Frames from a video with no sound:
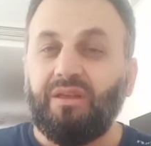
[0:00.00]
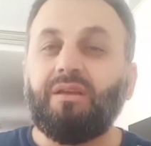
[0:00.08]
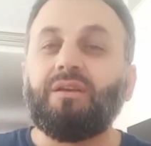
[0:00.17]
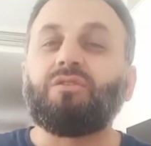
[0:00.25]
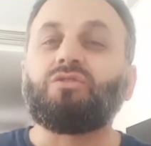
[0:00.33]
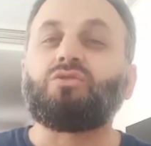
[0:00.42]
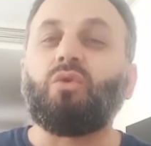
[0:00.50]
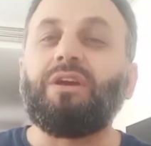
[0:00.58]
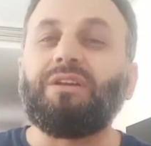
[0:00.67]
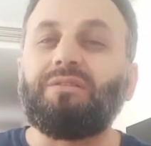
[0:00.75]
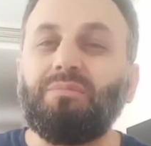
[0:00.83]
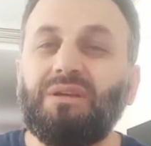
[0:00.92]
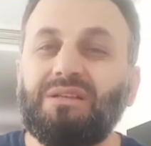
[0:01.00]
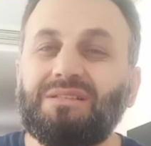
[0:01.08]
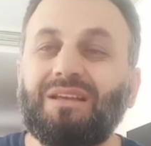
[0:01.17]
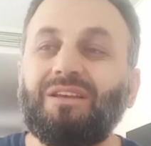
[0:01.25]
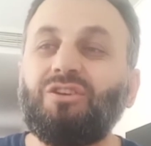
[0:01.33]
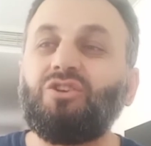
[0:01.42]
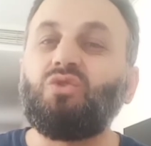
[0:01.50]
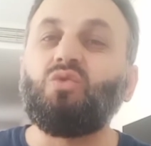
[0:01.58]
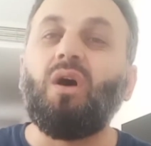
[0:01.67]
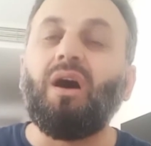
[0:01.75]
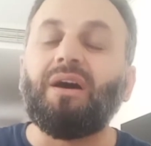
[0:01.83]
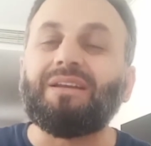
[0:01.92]
so it means you
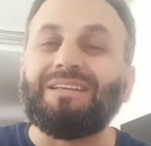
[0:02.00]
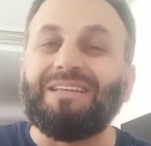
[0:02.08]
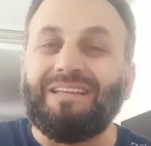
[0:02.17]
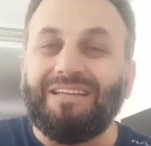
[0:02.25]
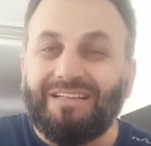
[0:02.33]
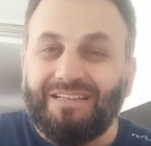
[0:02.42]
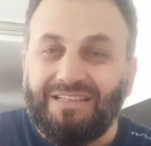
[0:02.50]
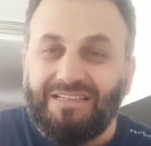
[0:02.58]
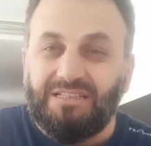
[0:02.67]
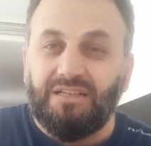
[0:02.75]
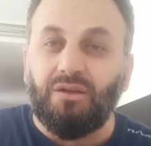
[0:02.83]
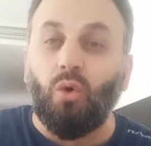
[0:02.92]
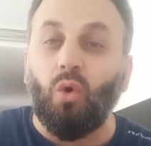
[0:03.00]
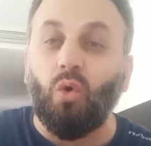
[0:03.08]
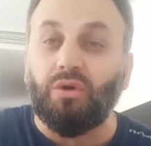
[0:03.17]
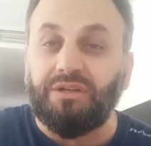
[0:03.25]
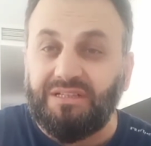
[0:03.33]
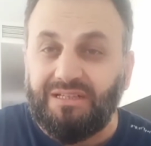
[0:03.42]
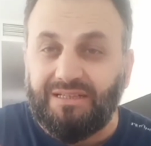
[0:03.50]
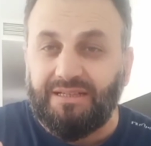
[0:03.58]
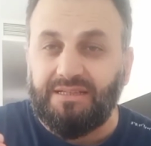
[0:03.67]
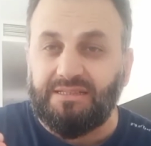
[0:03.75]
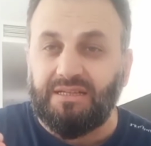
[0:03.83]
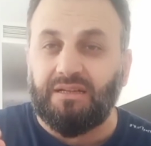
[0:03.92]
are increasing or
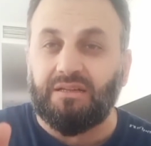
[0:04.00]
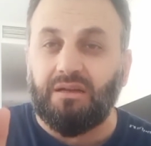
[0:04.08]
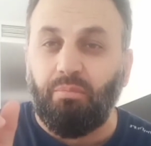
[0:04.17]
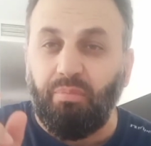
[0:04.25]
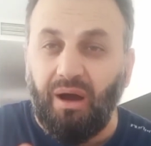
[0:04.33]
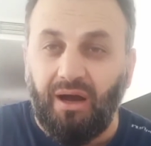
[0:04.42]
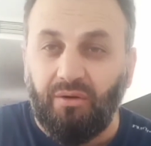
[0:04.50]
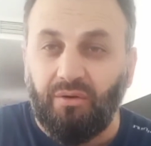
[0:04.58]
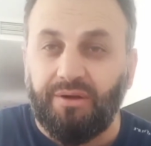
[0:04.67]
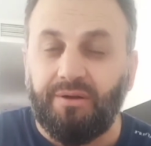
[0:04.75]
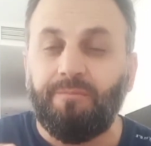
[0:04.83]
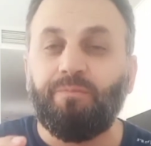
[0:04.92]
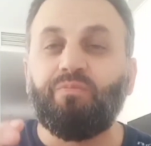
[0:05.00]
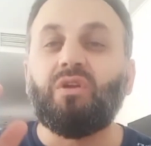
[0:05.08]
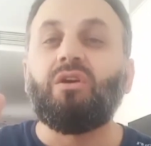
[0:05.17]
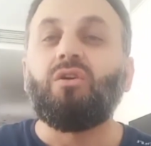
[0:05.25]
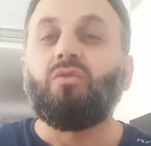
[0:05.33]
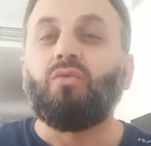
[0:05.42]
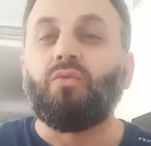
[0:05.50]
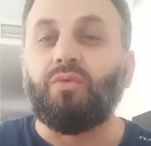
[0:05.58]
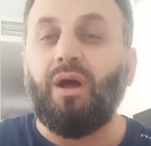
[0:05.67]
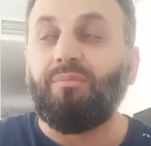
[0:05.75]
decreasing the power from the